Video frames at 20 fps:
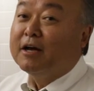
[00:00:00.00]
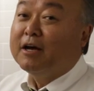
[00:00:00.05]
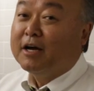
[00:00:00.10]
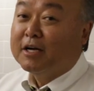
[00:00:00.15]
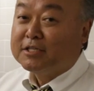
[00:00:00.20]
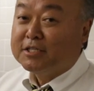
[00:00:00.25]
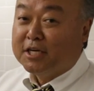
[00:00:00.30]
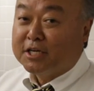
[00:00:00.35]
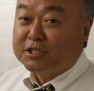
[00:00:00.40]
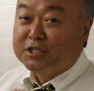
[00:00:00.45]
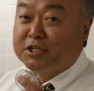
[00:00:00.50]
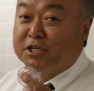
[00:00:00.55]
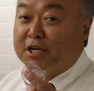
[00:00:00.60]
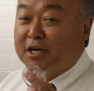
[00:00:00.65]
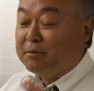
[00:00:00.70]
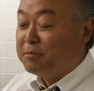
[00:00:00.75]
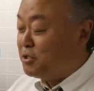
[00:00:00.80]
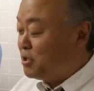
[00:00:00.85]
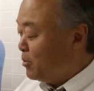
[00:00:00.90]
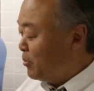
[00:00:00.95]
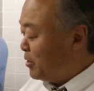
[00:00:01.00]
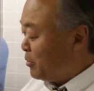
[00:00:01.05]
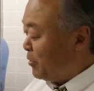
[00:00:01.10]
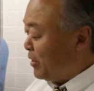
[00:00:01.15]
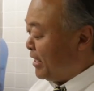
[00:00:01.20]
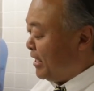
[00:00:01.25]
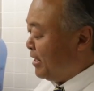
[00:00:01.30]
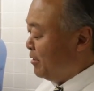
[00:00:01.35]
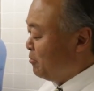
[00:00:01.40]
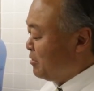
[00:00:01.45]
a suction cup. So what
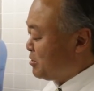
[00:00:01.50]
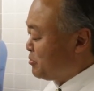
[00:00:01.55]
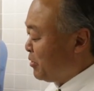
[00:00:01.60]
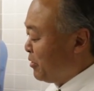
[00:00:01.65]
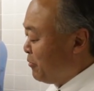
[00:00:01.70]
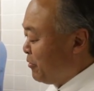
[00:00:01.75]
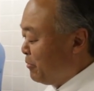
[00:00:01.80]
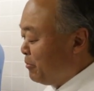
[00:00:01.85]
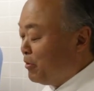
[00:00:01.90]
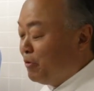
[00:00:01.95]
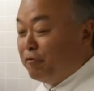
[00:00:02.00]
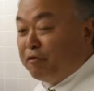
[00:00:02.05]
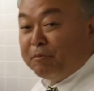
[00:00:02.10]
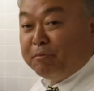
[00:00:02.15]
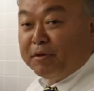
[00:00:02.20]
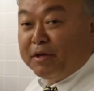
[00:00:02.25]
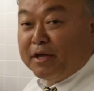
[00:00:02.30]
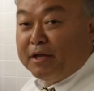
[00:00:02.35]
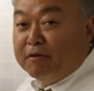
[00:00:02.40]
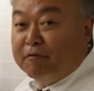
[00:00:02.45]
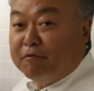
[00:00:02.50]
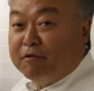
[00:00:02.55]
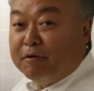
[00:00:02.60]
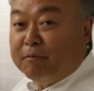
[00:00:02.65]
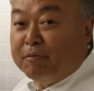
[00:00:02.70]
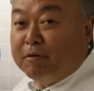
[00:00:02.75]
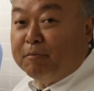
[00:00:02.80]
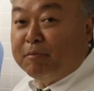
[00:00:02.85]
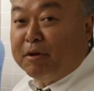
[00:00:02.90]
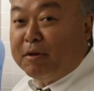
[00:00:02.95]
we did was we removed the pin
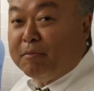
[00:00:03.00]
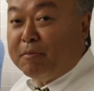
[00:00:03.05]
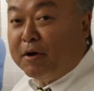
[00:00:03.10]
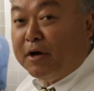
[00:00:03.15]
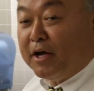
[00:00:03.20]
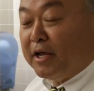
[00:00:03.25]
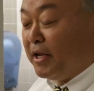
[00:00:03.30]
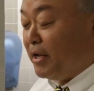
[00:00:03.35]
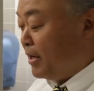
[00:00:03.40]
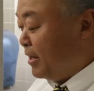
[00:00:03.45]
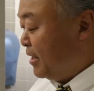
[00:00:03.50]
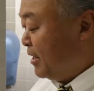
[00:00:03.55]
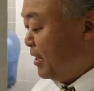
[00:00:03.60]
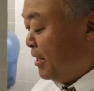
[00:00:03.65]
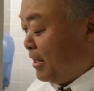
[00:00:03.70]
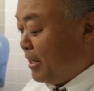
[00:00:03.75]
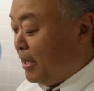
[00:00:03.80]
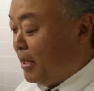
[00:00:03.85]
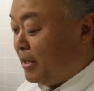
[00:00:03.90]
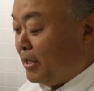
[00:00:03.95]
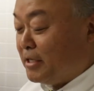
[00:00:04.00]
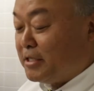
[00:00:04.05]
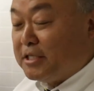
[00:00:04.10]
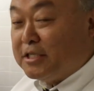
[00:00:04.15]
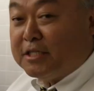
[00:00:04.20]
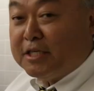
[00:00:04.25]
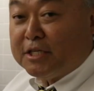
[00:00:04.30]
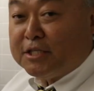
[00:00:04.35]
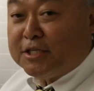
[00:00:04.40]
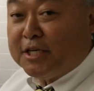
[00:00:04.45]
from the PeePod. This
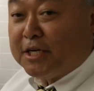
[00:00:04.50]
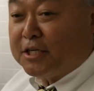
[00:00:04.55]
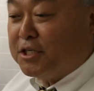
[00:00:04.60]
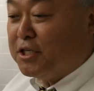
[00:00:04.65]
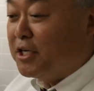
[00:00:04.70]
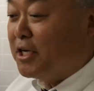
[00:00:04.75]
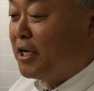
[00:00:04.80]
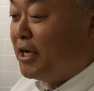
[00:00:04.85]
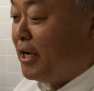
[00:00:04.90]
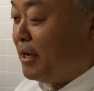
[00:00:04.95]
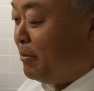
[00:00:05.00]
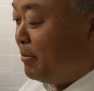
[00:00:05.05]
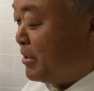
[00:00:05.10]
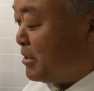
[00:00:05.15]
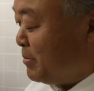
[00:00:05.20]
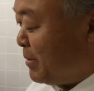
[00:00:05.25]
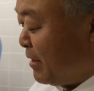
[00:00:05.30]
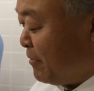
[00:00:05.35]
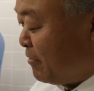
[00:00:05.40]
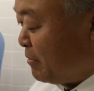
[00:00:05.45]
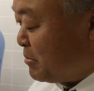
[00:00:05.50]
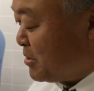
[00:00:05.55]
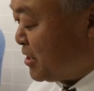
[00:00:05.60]
is a suction cup, it's made from